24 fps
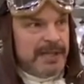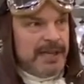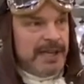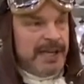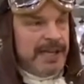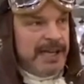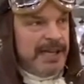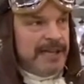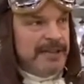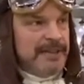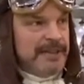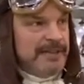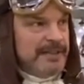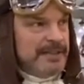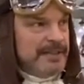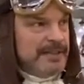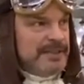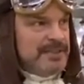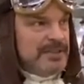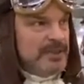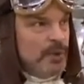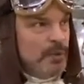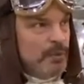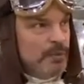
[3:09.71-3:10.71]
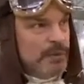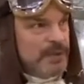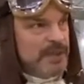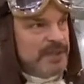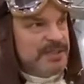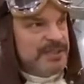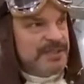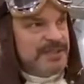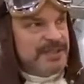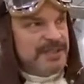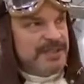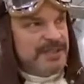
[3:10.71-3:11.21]
and so
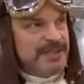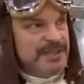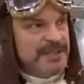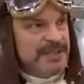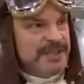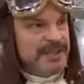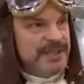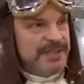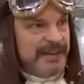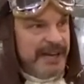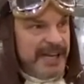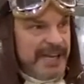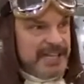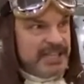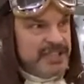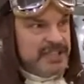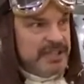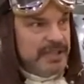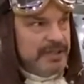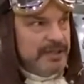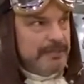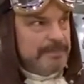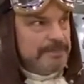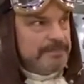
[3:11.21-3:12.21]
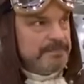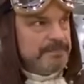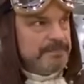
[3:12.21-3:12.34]
was their engine.